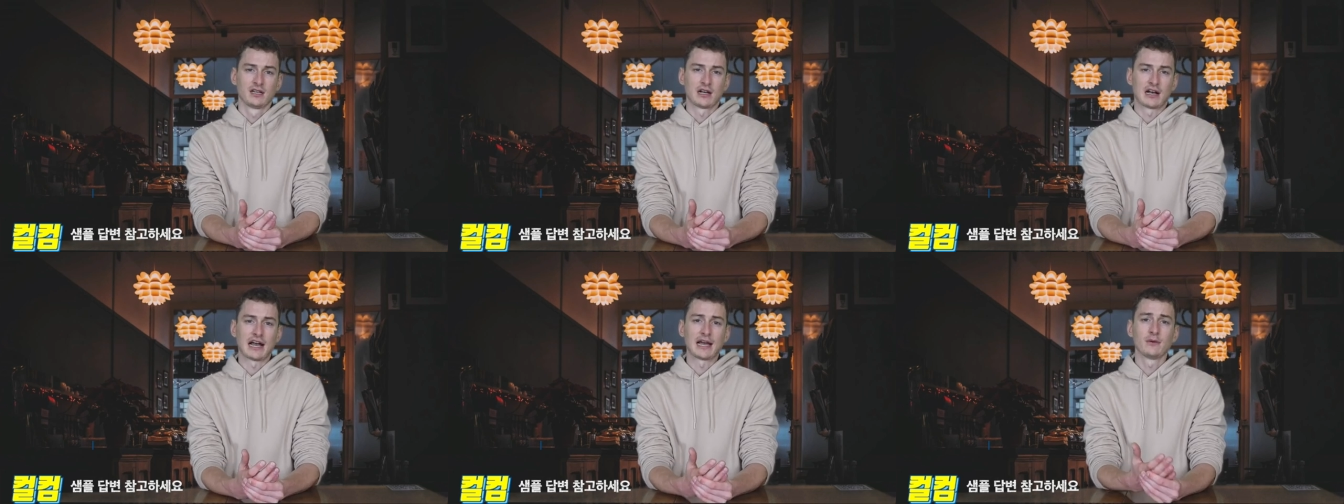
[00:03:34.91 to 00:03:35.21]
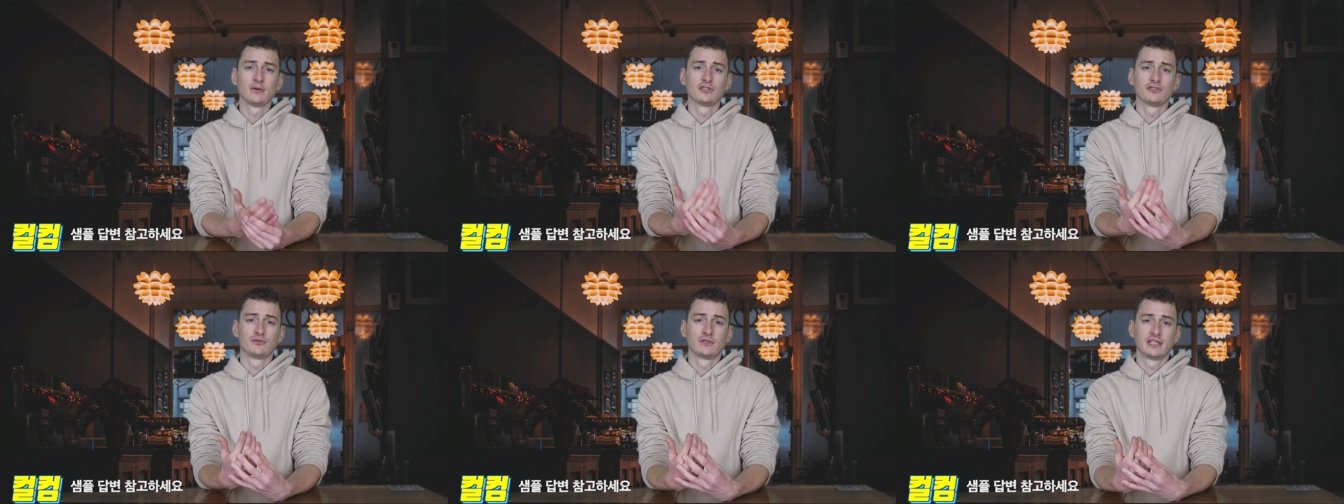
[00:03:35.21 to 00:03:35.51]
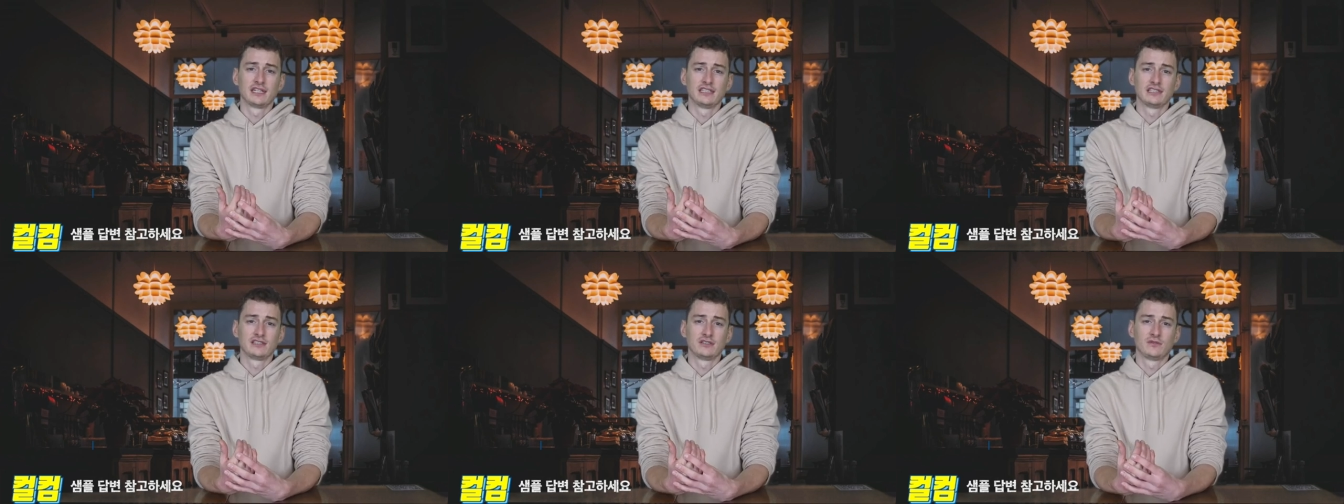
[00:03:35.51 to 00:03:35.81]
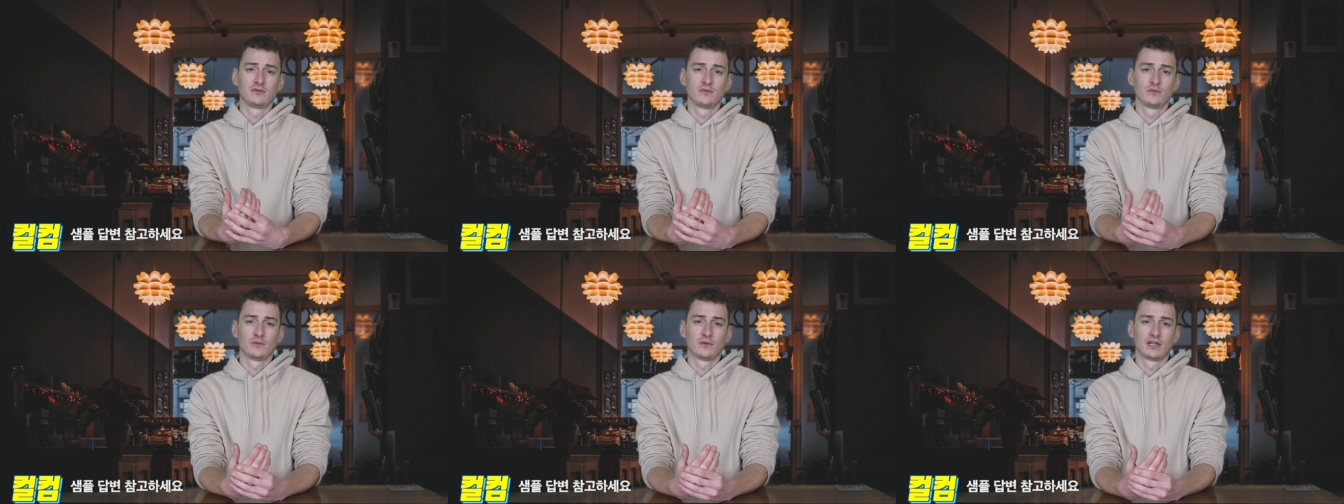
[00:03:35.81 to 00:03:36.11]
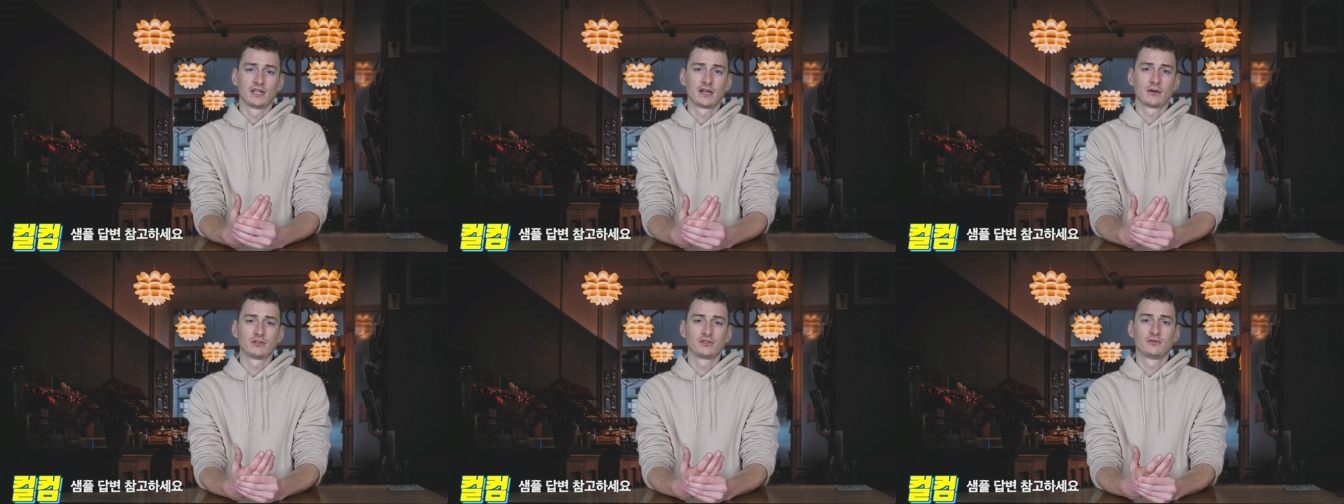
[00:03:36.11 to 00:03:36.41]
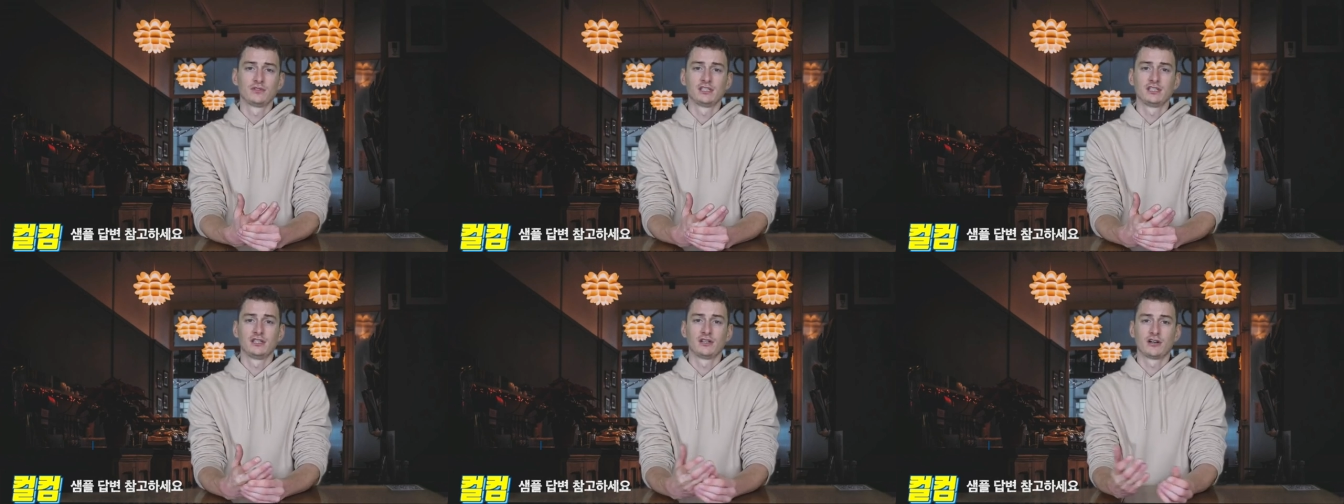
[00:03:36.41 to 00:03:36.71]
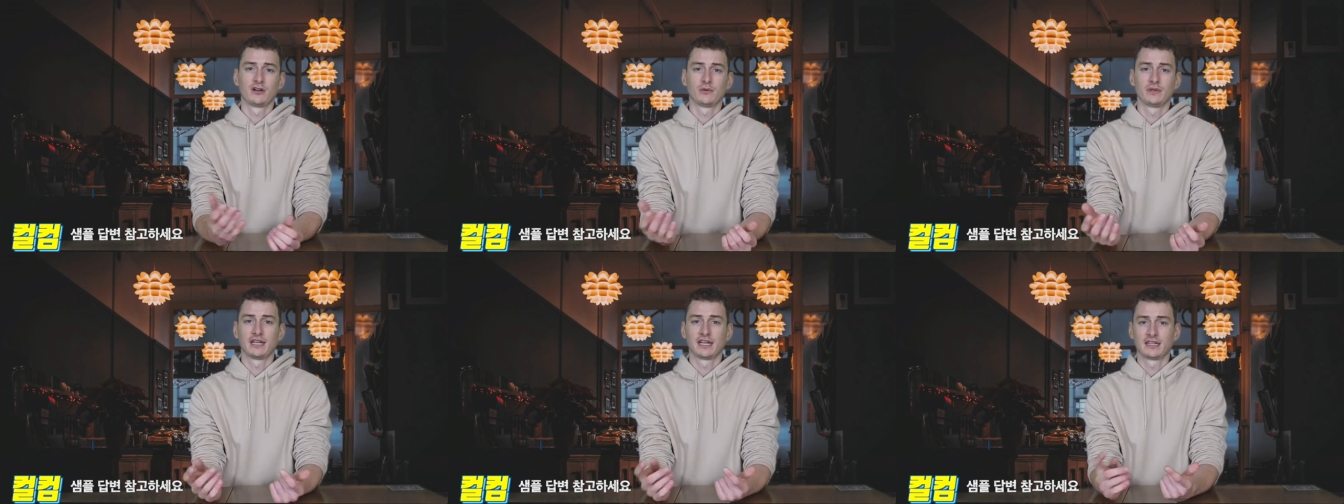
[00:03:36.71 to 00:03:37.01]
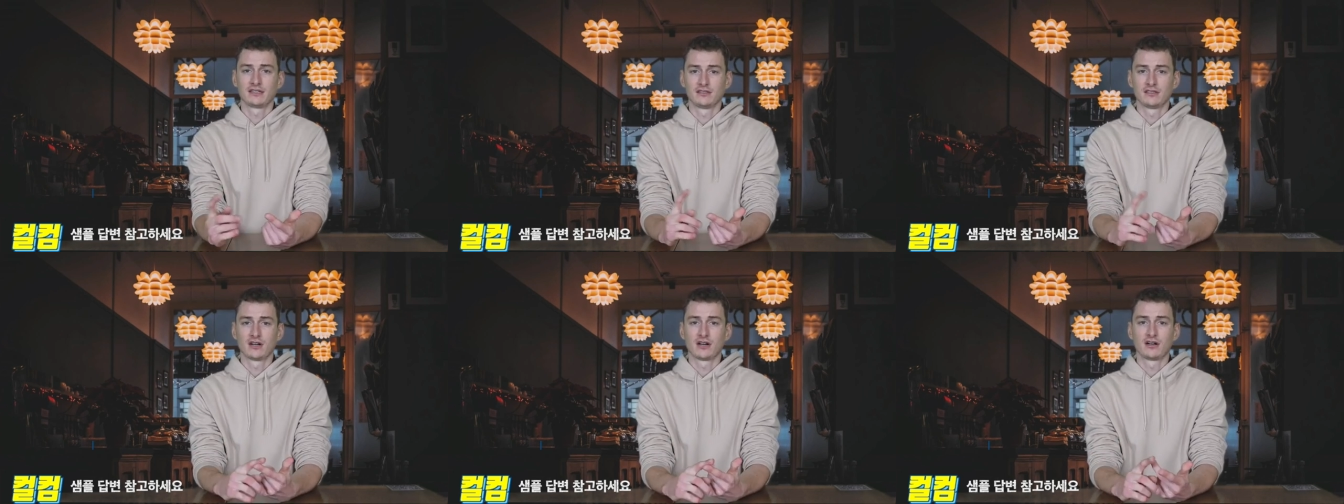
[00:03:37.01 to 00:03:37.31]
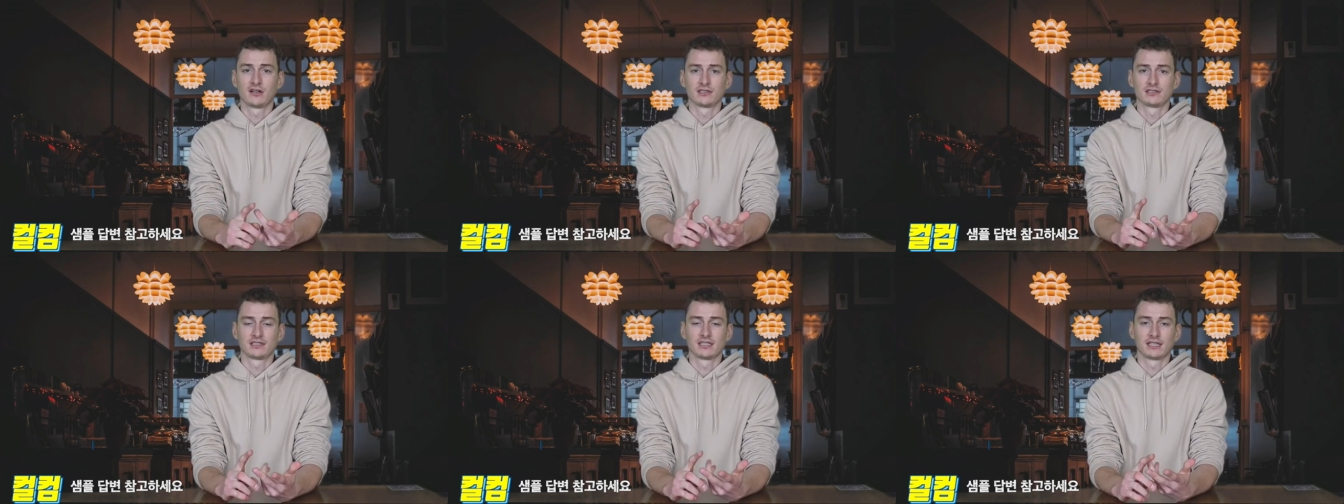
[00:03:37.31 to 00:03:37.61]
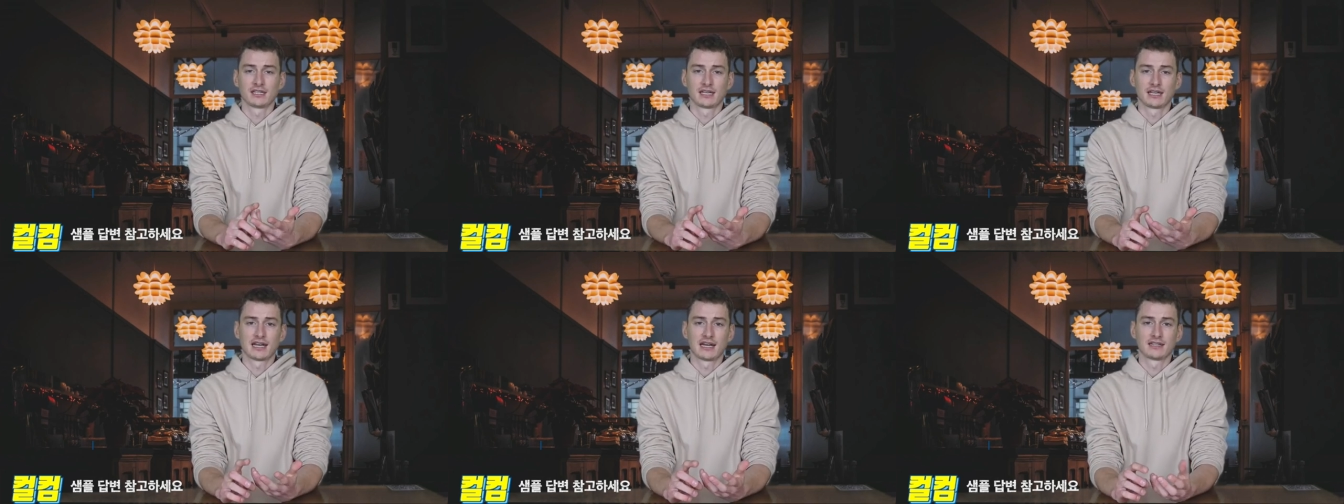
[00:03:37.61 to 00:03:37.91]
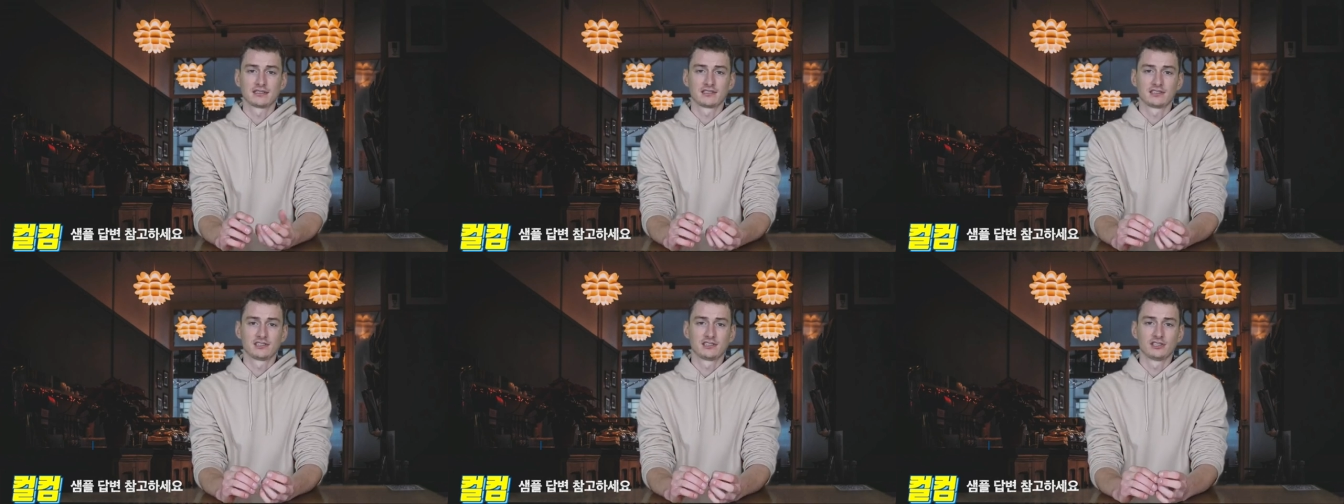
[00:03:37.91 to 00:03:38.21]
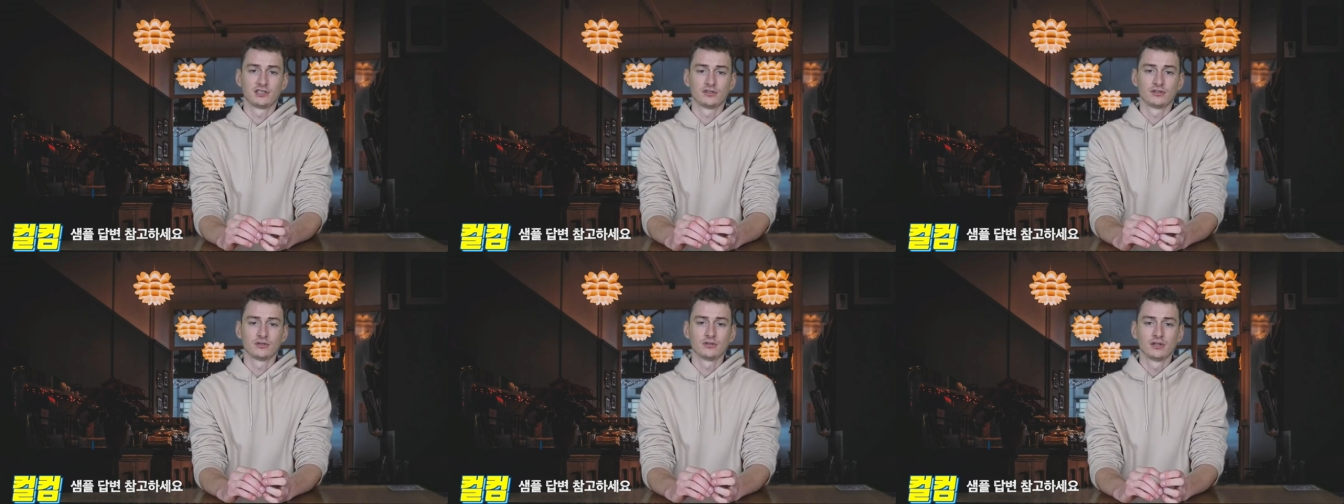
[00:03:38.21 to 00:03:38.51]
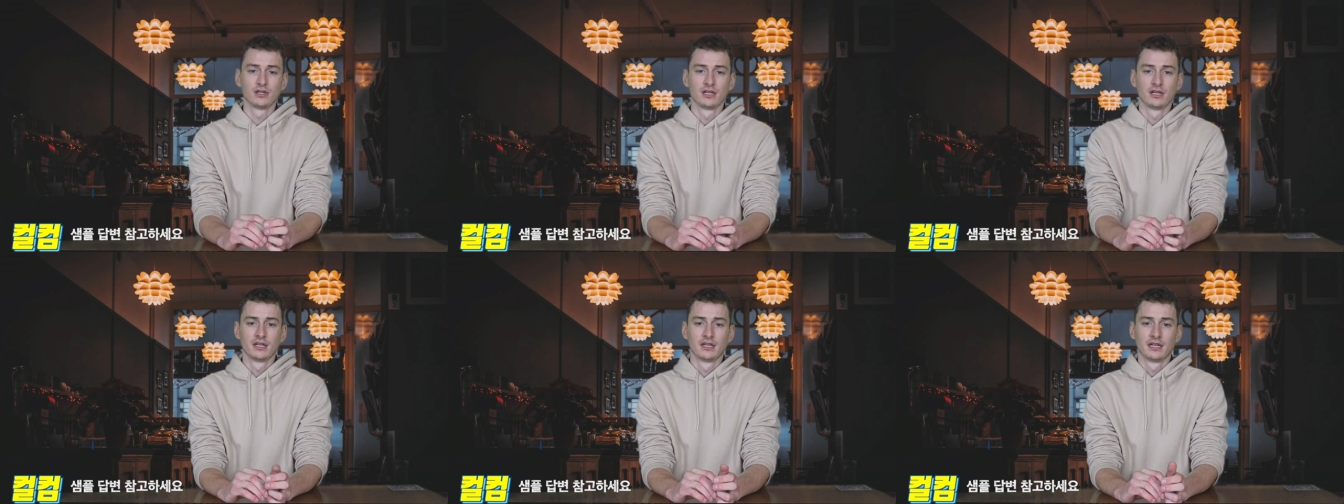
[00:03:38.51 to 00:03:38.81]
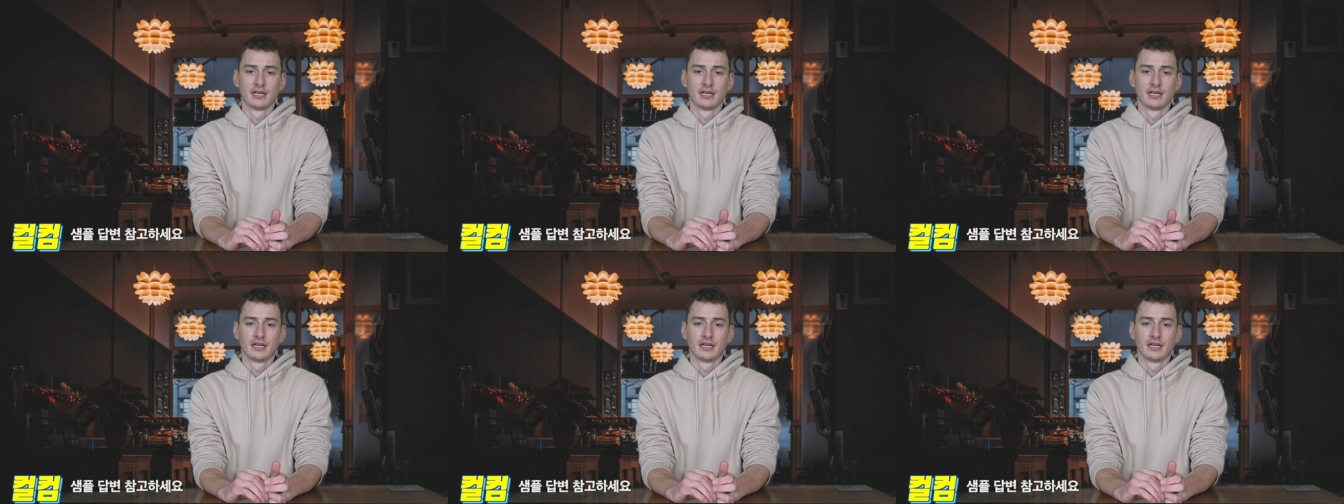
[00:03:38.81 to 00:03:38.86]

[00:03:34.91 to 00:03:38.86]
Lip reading: I was raised, when I was really young, we had dogs and cats too.